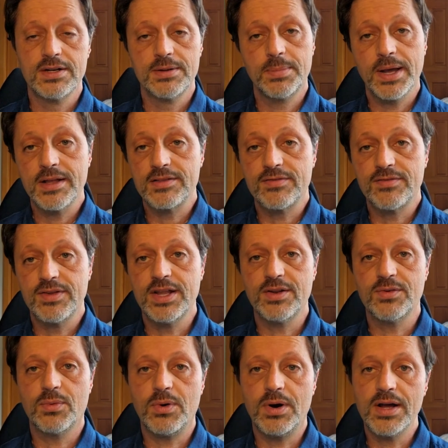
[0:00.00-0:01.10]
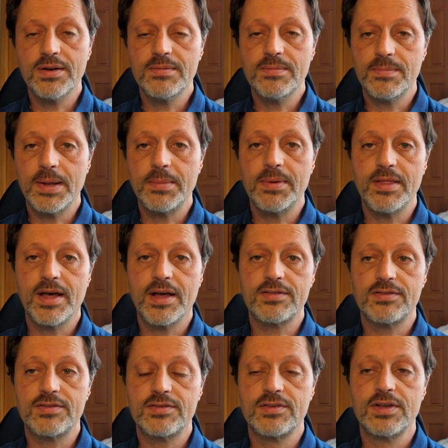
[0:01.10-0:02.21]
depends. If you need one, maybe
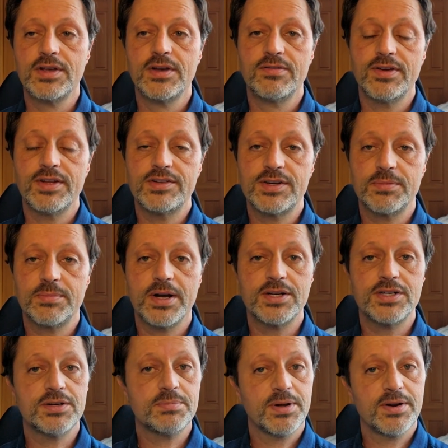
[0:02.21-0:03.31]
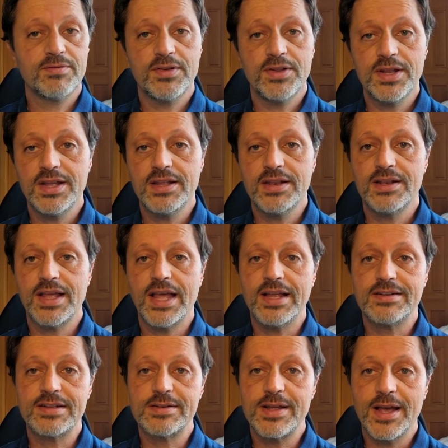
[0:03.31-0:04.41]
that's fits your budget, but if you need
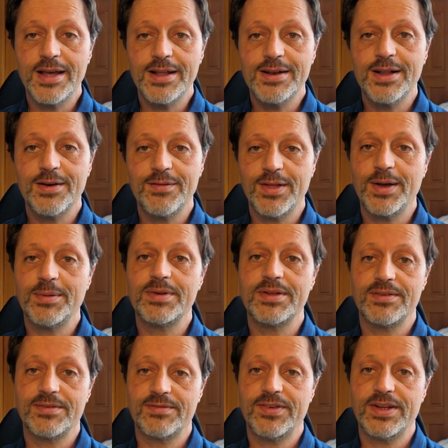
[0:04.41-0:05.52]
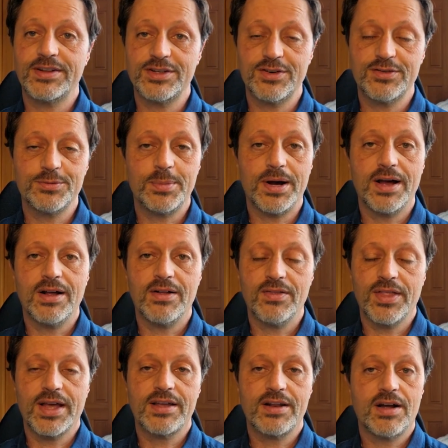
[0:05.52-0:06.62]
8 to 10 of them to fix your smile,
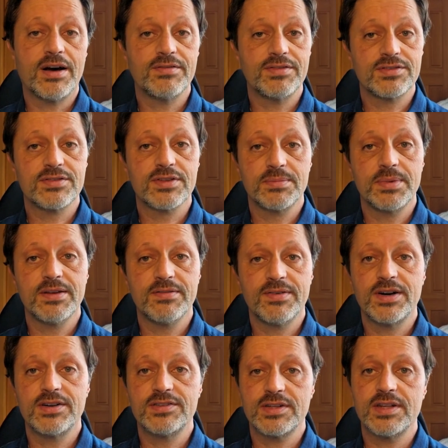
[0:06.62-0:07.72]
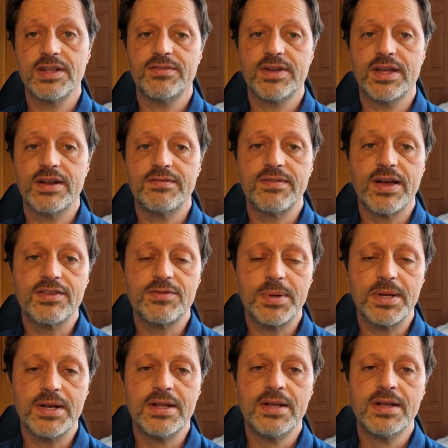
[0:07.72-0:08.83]
that can obviously be a very significant
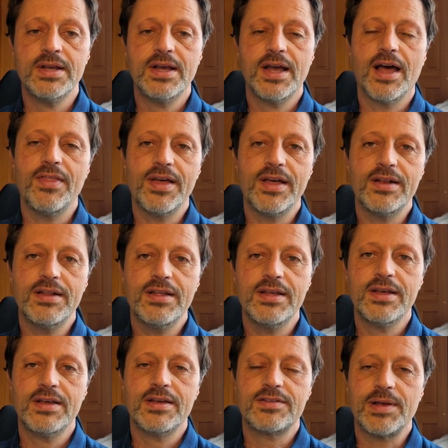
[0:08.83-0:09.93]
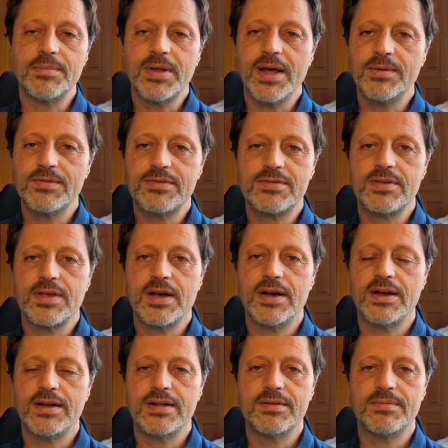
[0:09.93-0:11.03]
investment. And then sometimes
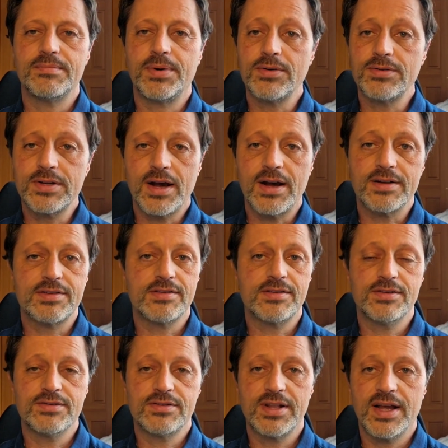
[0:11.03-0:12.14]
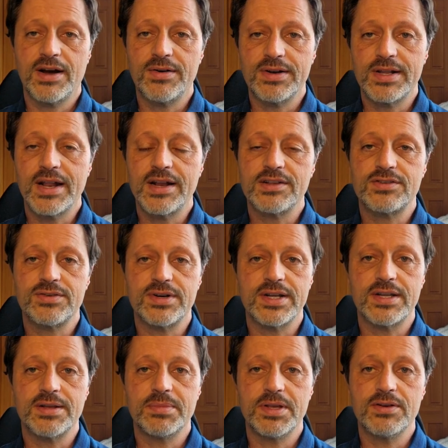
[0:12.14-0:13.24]
Botox is used now in dentistry.
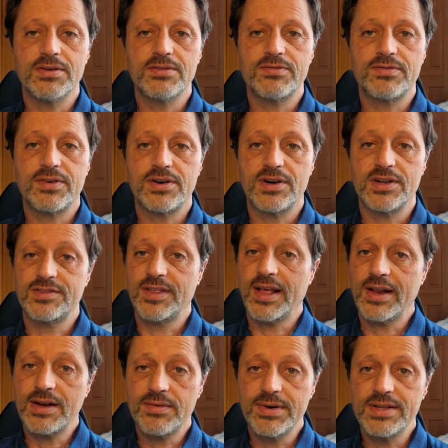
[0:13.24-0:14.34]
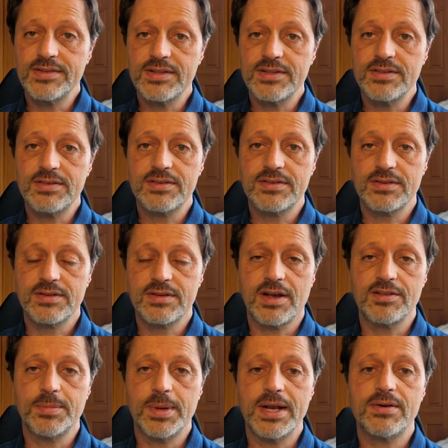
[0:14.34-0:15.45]
It can be used for aesthetic reasons,
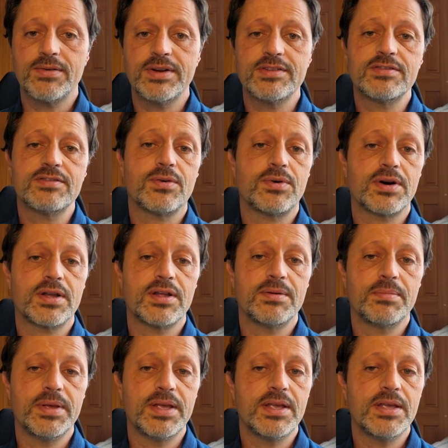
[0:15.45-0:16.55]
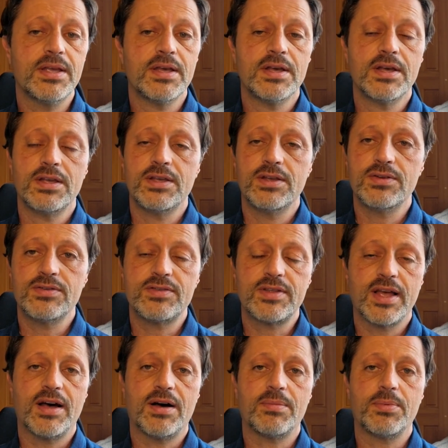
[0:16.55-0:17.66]
cosmetic reasons, or it can be used
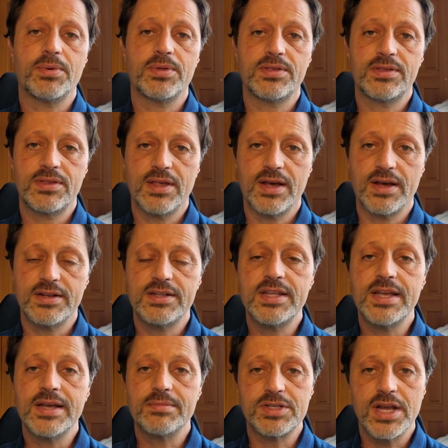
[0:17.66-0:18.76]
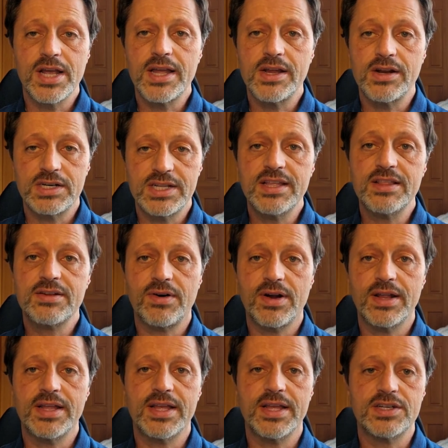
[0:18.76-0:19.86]
to help with TMJ or teeth
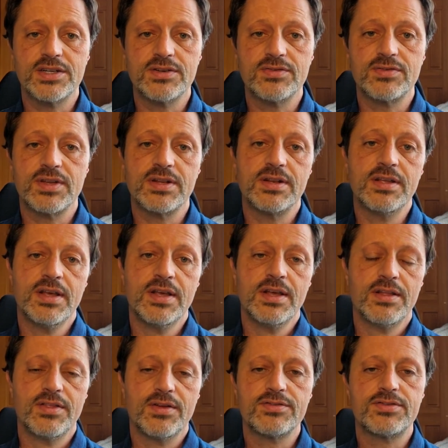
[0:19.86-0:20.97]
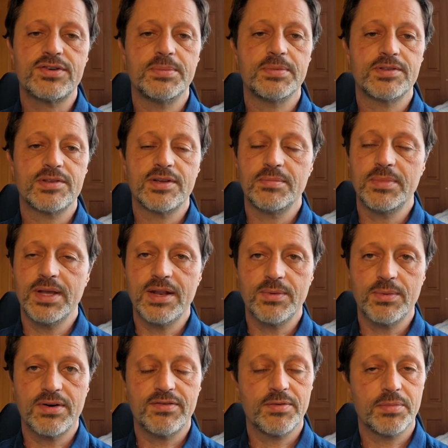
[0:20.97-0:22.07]
grinding issues. And those treatments can be
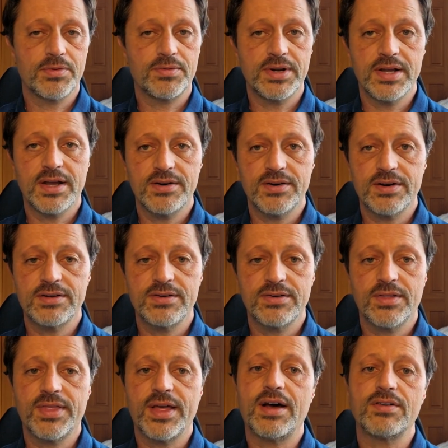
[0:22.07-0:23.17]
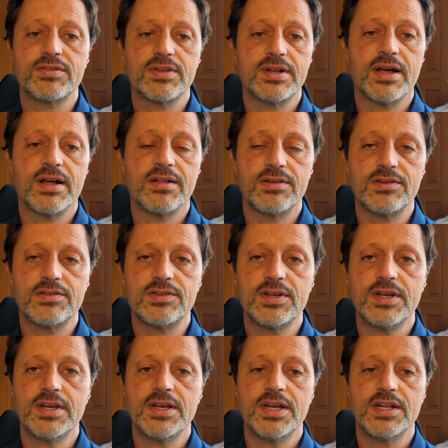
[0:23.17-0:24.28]
anywhere from $300 to $1,000.
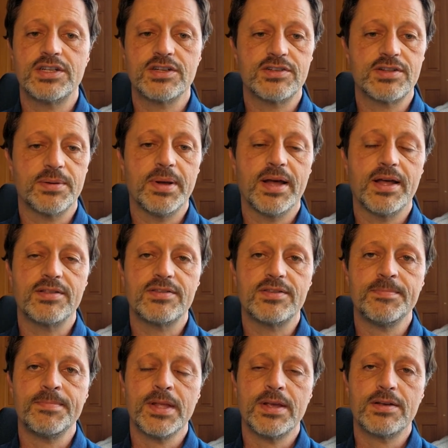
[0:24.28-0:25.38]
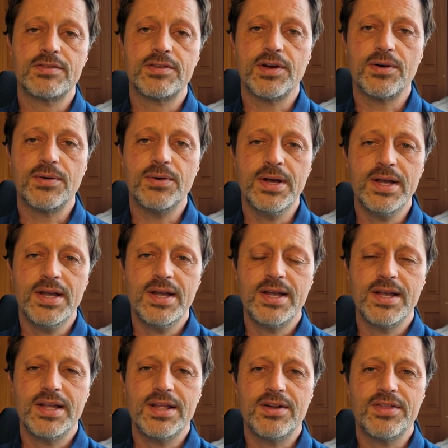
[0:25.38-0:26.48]
It just depends. So,
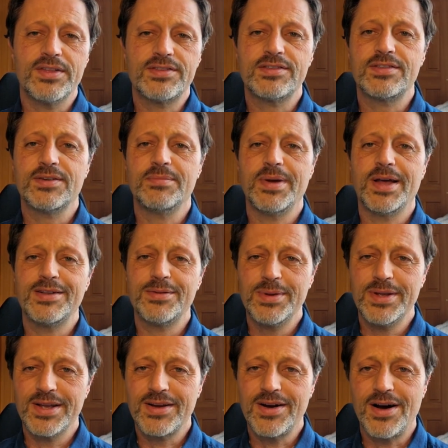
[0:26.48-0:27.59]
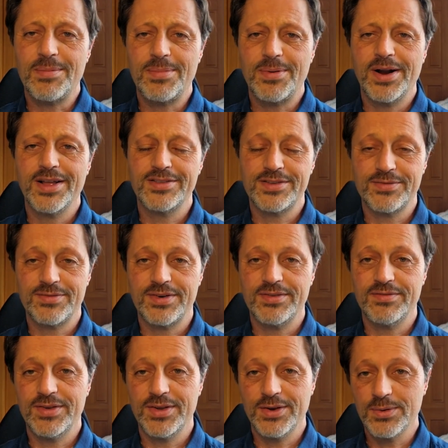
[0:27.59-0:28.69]
this isn't meant to be a comprehensive
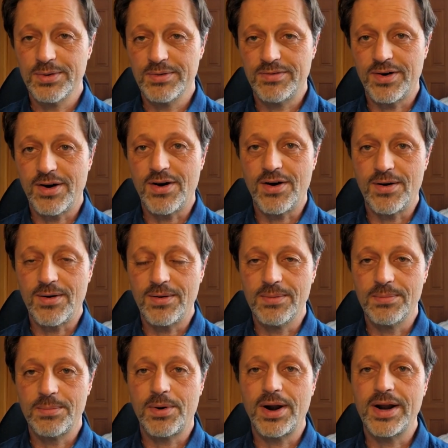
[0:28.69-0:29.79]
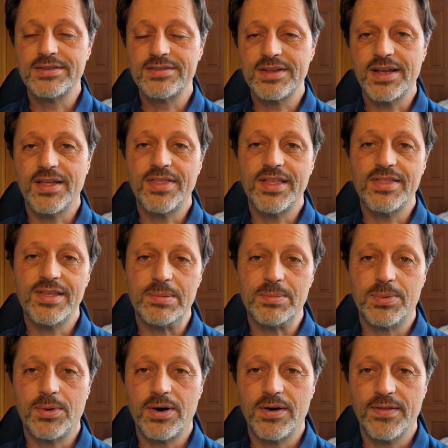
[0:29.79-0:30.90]
review of all pricing. I think the
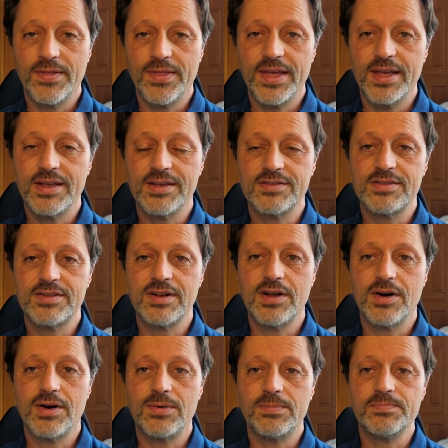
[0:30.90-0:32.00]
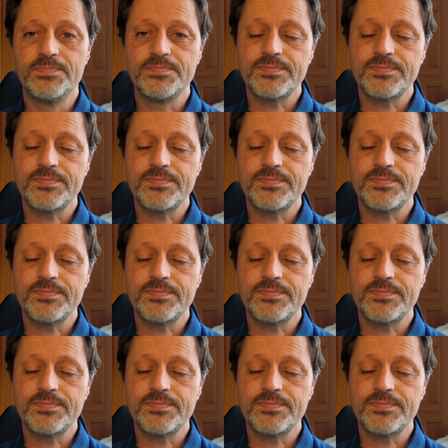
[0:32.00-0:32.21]
important thing is to know